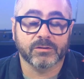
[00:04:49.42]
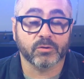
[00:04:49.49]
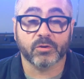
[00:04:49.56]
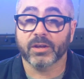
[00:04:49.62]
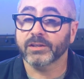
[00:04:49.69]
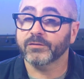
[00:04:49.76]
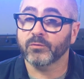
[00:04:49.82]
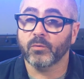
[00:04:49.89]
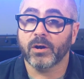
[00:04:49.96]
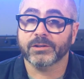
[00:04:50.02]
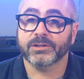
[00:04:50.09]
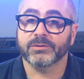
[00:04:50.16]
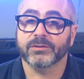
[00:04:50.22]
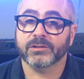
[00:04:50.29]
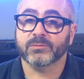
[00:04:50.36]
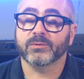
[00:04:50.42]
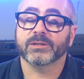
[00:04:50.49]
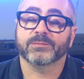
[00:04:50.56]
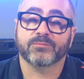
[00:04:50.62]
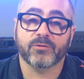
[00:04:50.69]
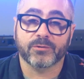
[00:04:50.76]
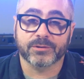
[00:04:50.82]
So thanks for watching this
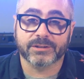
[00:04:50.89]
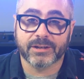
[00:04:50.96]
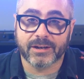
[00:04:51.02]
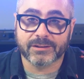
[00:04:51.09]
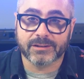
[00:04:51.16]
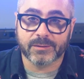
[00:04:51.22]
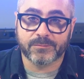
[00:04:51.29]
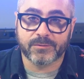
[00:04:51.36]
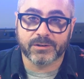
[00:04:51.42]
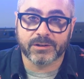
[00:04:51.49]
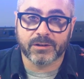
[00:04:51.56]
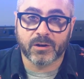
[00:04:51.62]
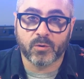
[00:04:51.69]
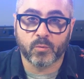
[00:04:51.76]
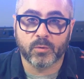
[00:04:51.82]
week's Proto Tech Tip video.